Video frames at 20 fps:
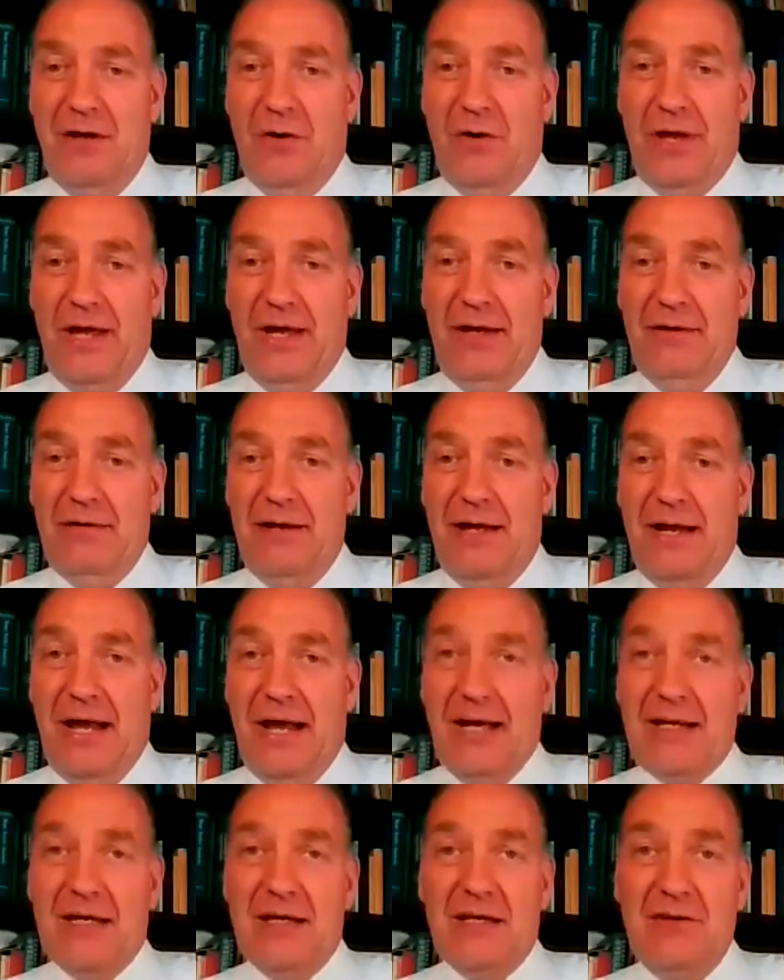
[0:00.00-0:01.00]
Okay, and
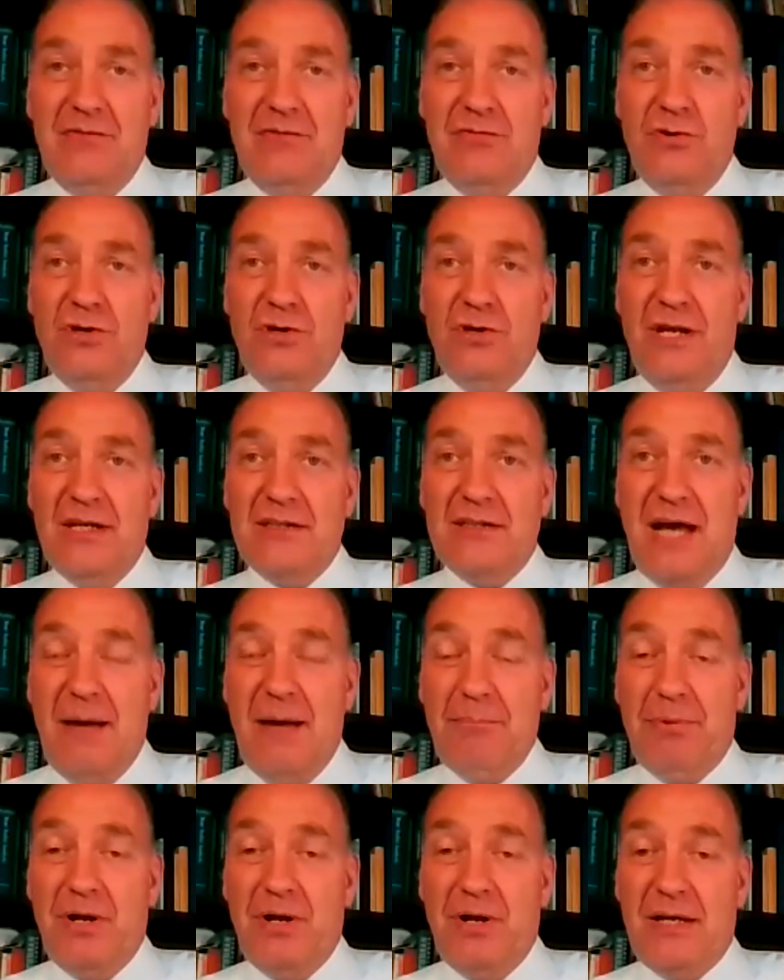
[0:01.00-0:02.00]
I can give you an example.